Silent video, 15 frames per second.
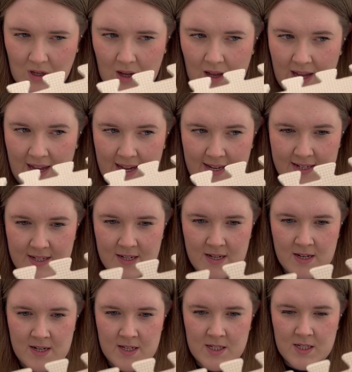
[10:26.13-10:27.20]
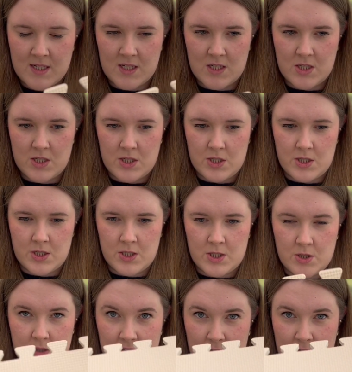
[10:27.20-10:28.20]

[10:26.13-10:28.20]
and Johnny